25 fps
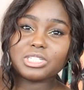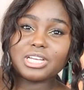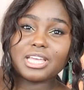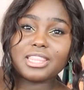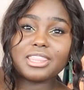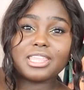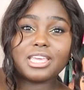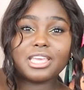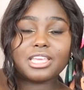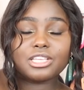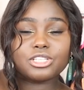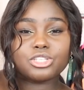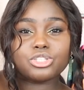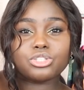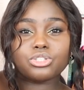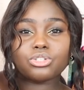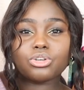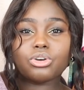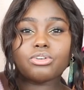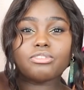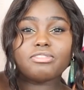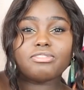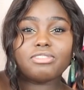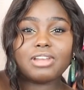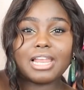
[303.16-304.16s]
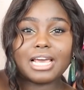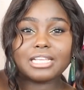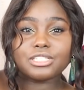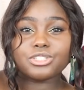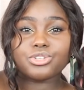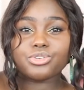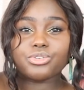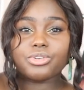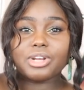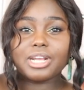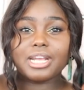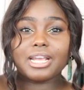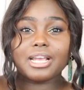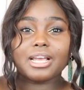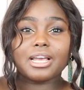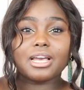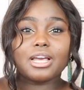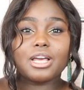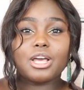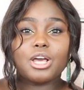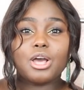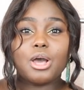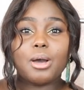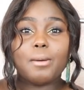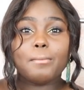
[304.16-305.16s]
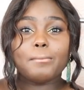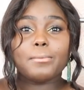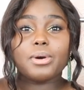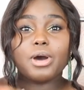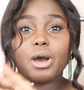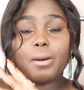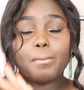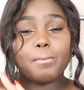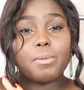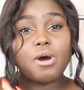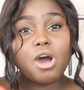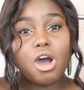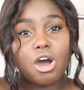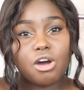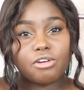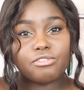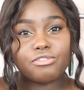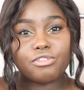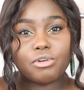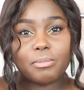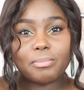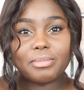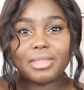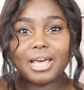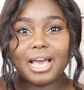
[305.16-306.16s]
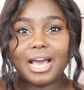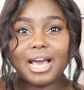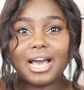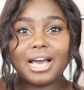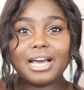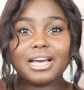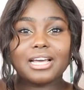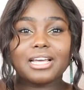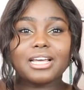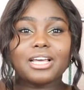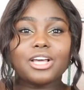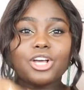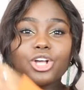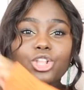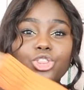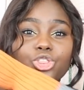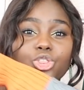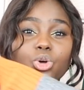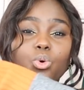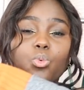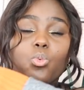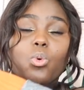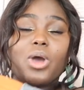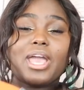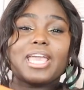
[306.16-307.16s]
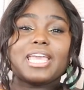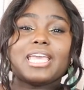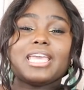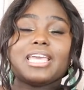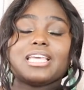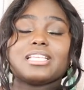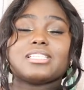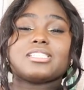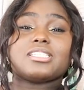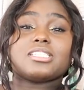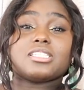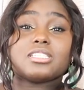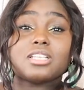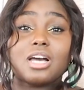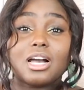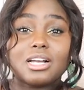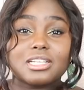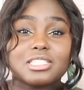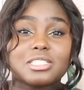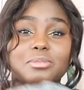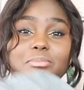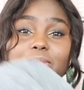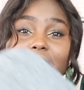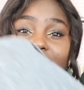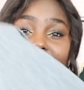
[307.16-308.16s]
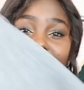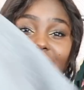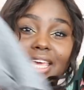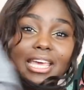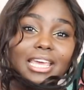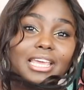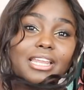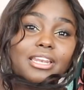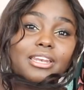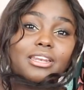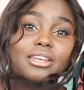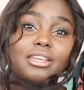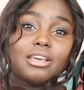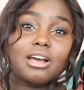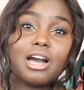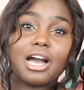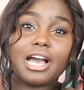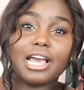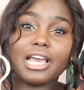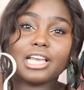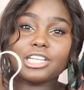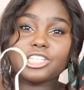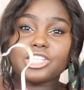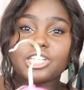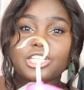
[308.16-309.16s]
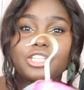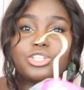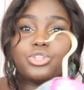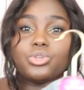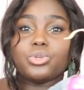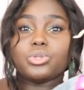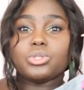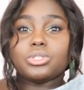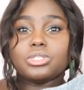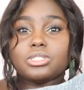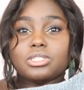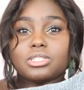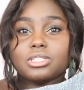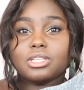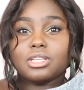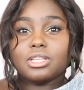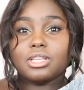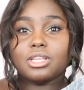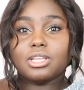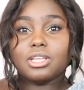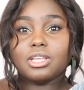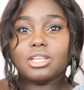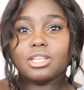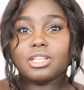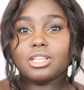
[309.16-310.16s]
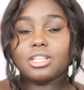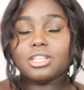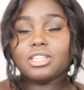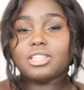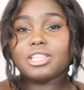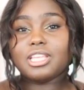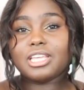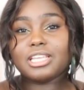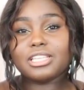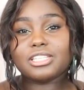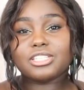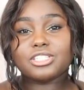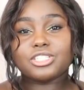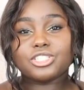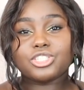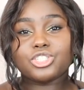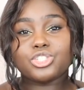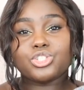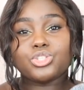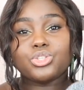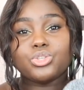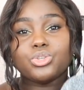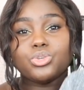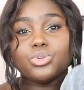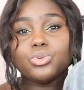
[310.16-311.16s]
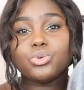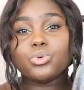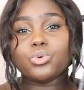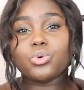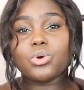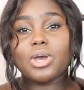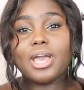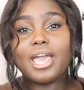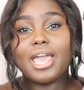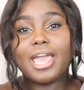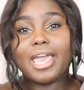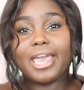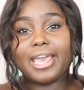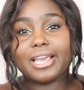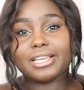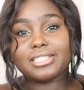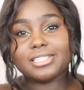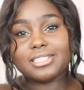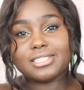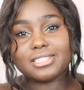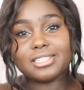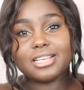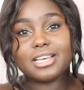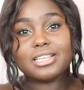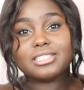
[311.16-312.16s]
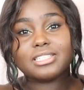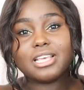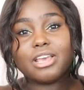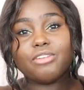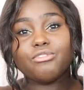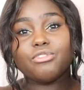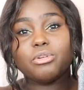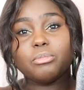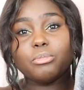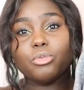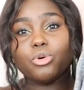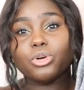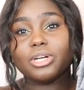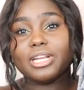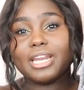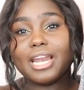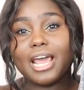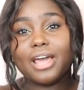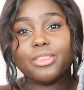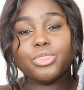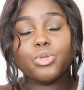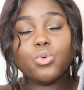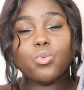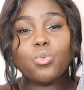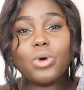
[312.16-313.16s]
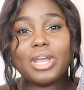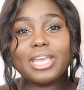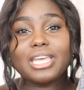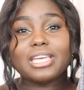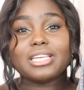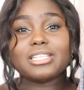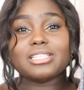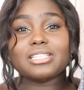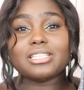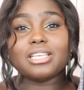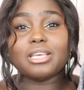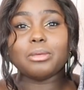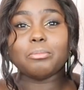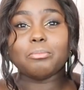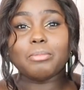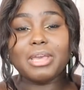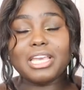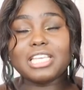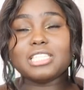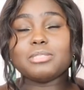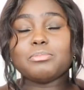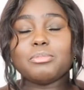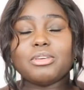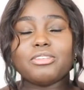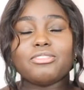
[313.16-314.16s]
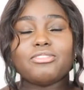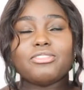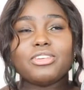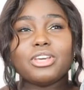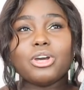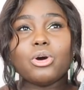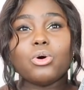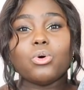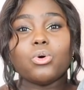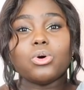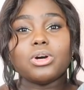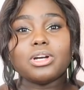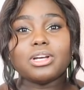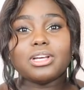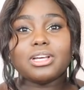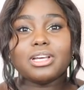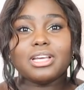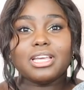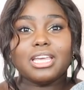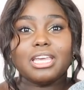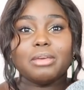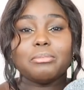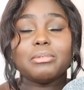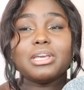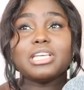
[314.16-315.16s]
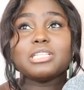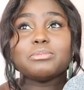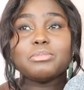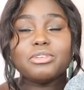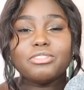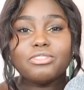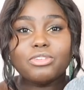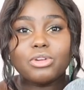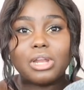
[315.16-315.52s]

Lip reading: which I think is so flattering. But apart from that, the way it sucks me in, I actually use this to exercise every morning, and the way it makes me feel, it makes me